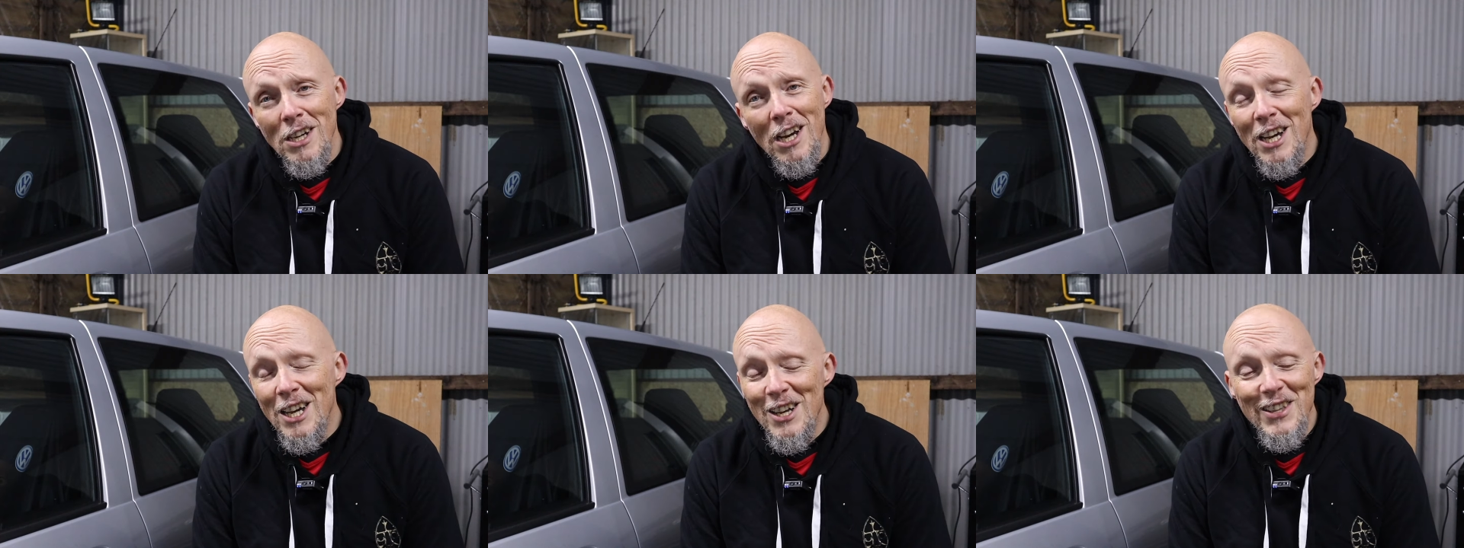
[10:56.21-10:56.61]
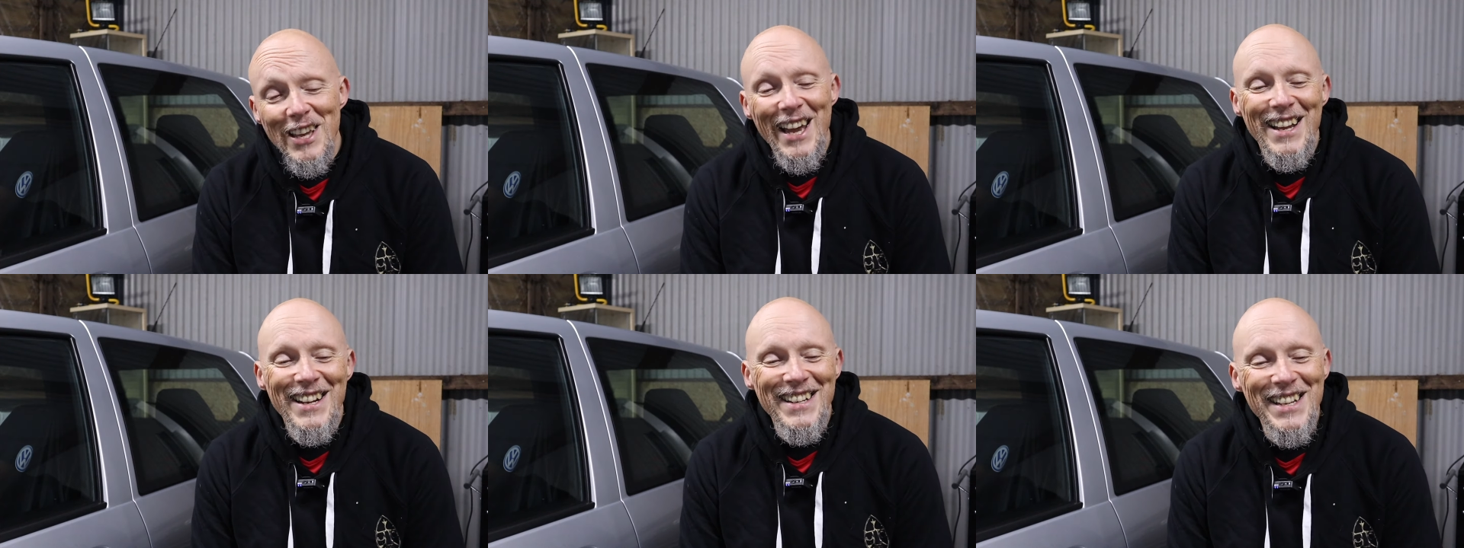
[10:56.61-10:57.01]

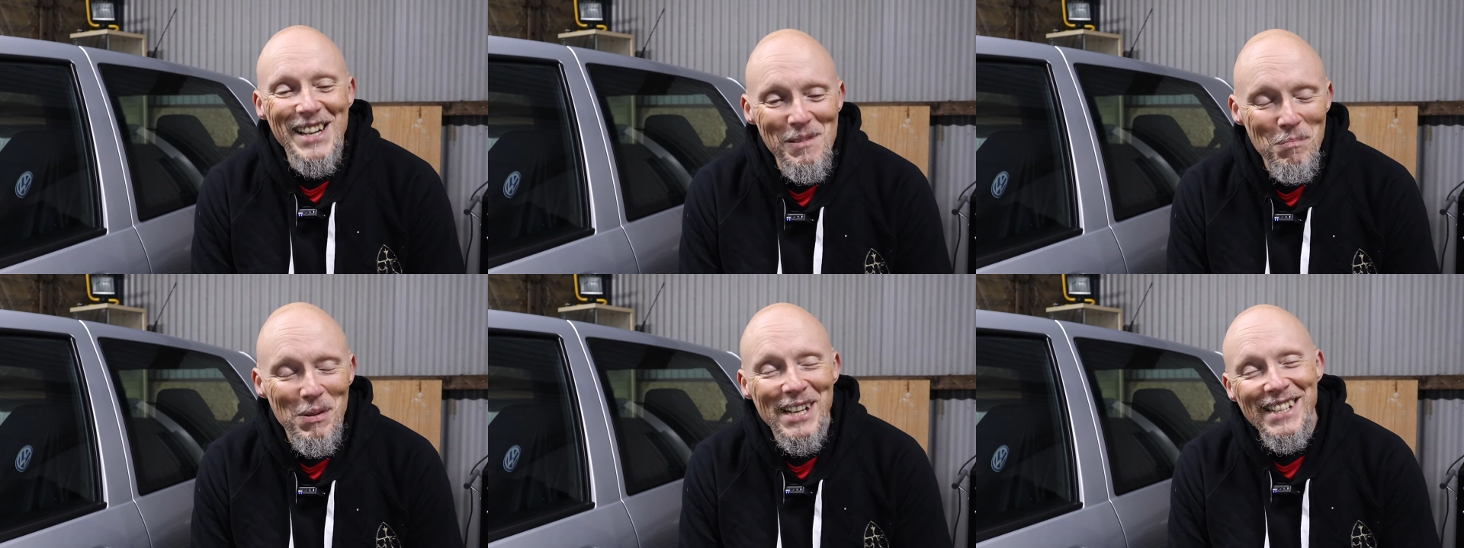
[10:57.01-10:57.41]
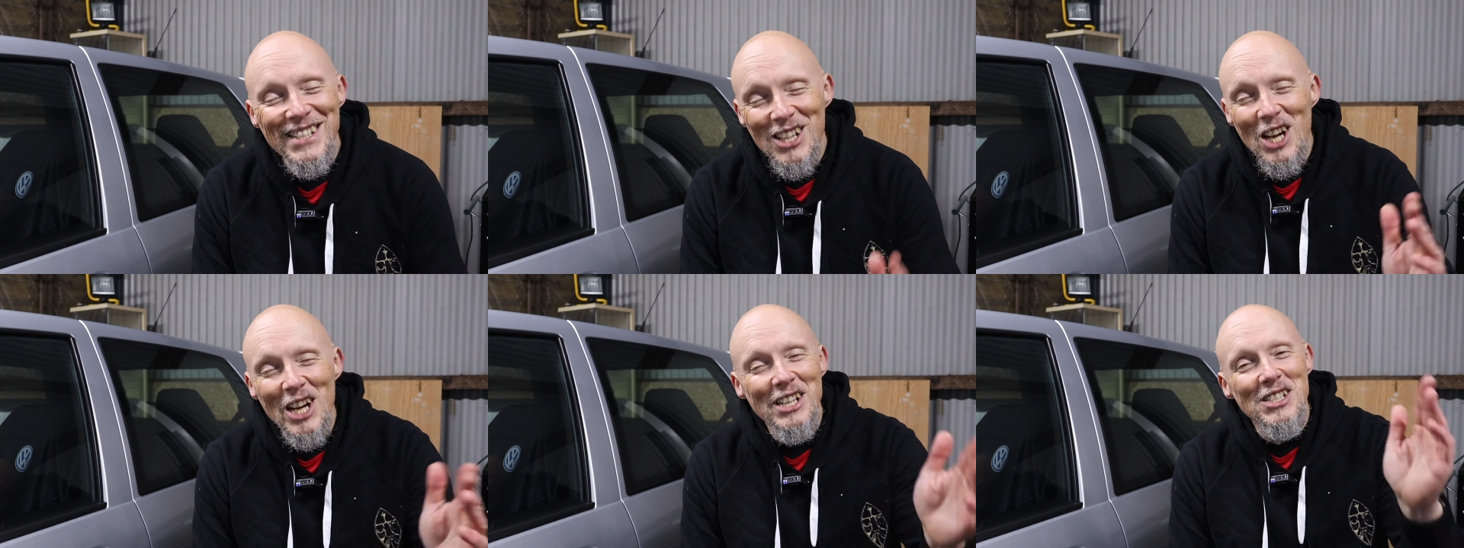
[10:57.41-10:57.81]
then please
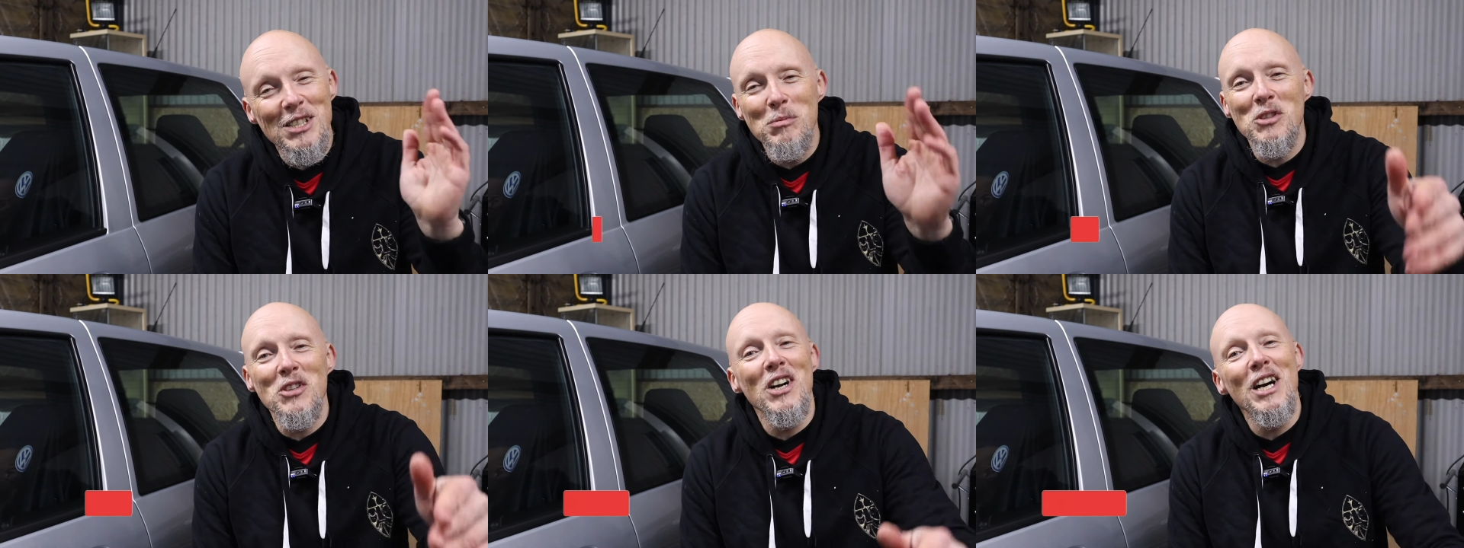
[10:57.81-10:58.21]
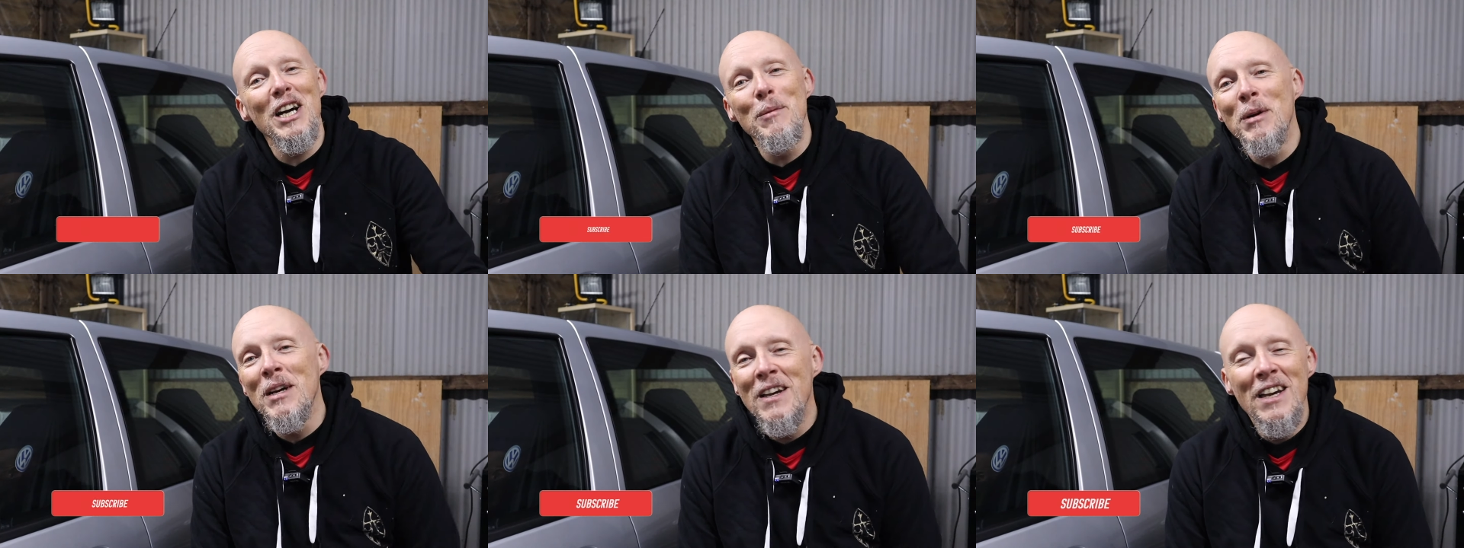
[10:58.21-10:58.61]
like,
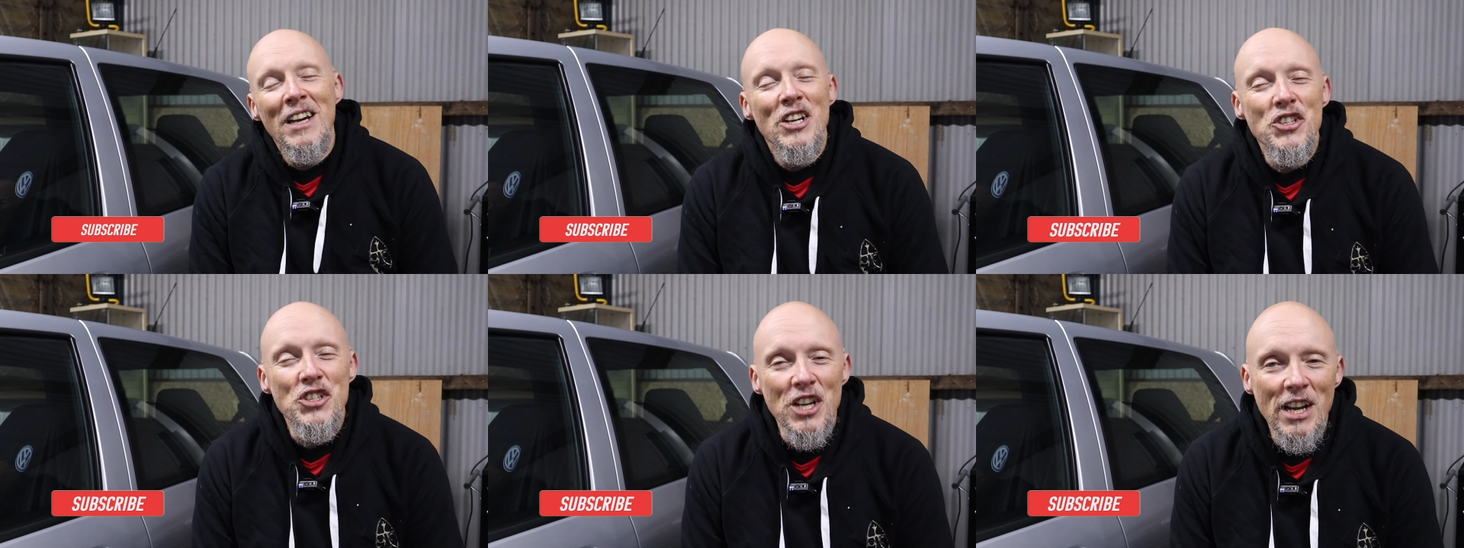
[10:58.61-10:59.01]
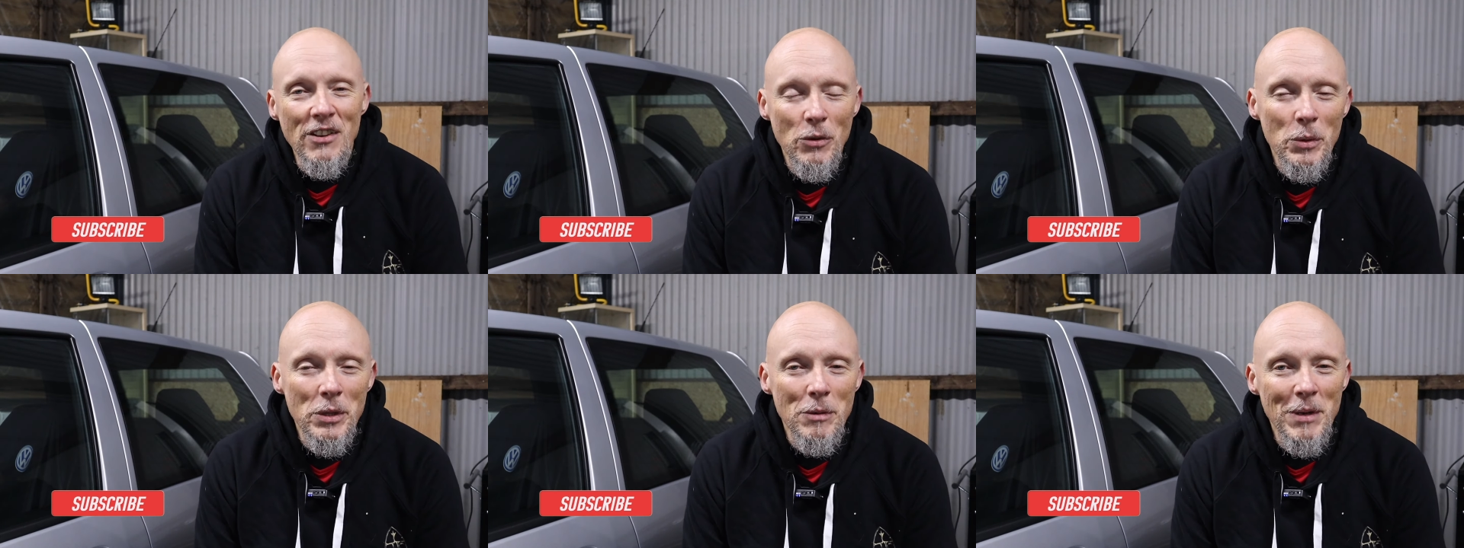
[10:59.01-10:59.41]
subscribe, share
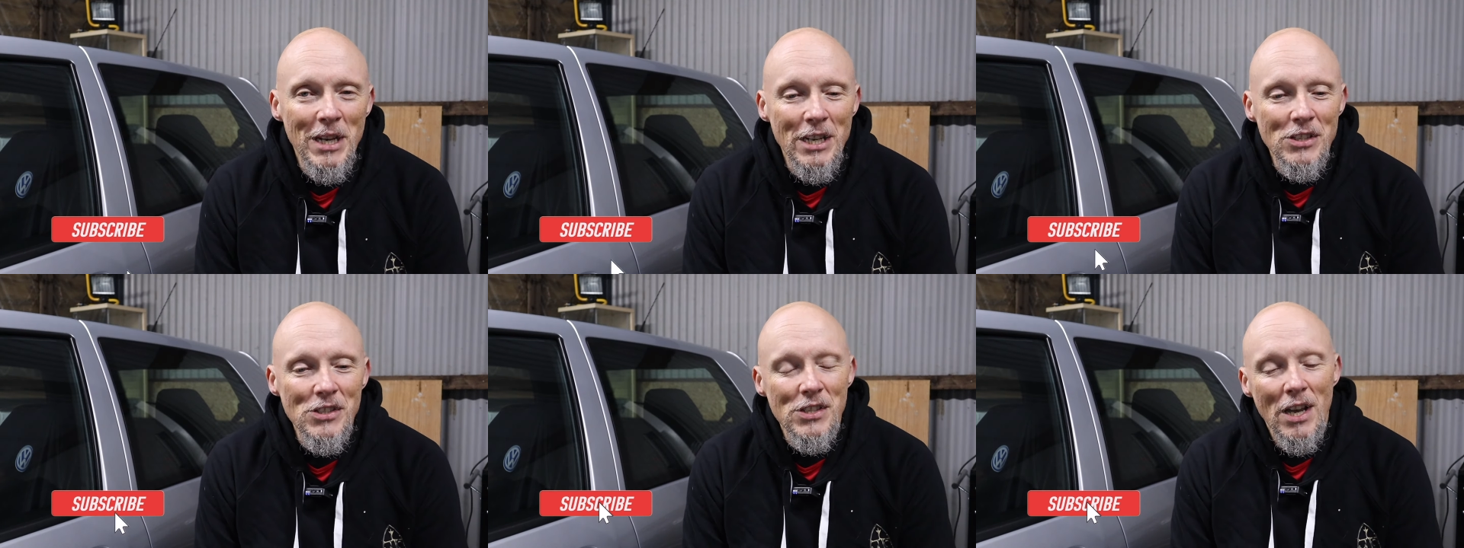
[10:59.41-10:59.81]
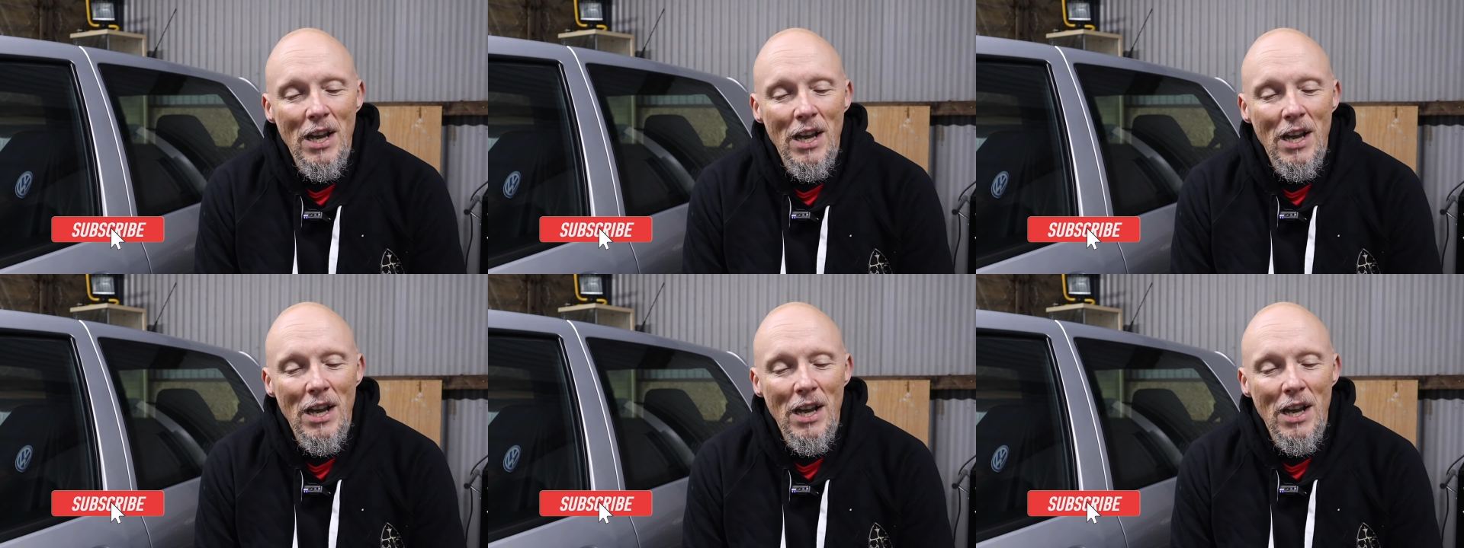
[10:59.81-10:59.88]
it with your mates.